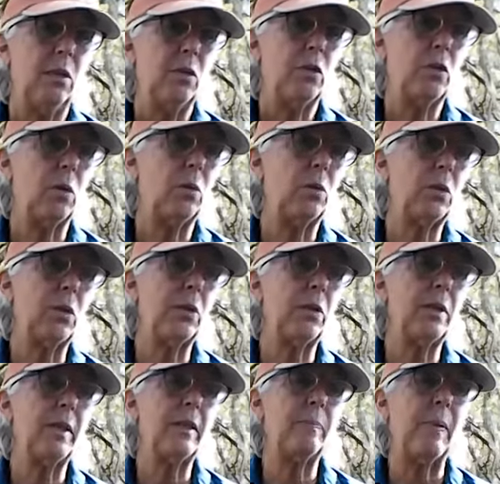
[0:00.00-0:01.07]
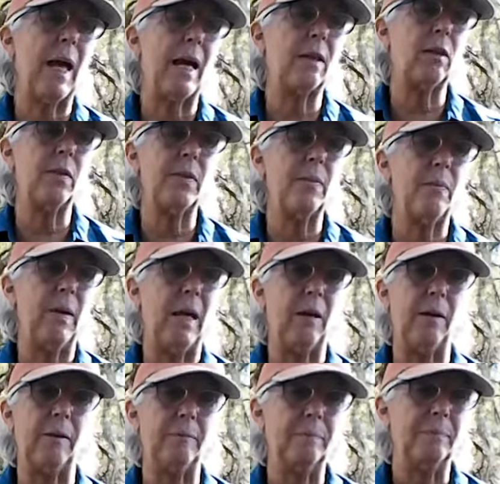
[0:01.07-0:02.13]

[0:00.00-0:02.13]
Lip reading: Joel turned his back on the mare.